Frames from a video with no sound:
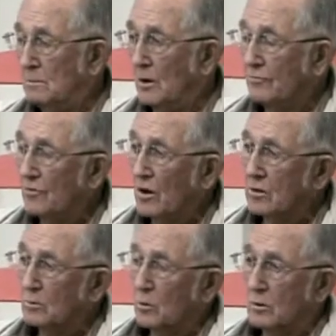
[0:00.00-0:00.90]
my
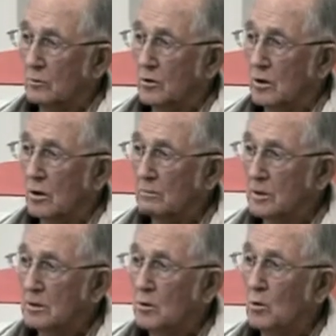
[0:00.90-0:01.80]
father worked with the
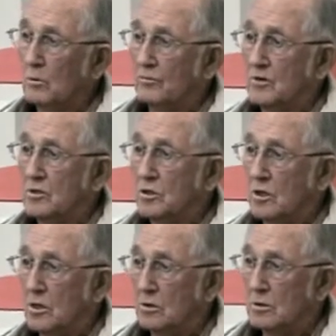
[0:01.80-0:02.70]
Army Corps of
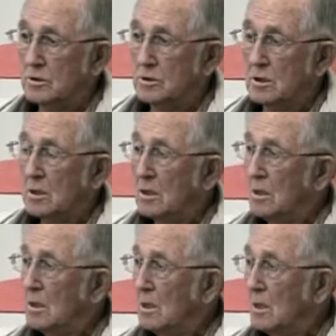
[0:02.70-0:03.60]
Engineers
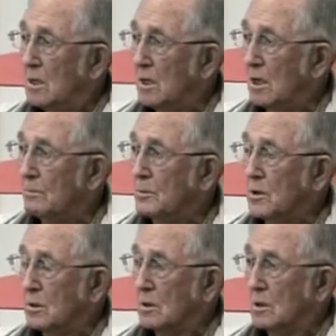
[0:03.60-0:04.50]
up
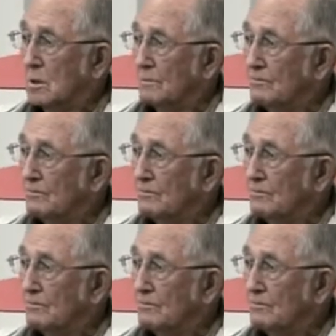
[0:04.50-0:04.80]
in uh,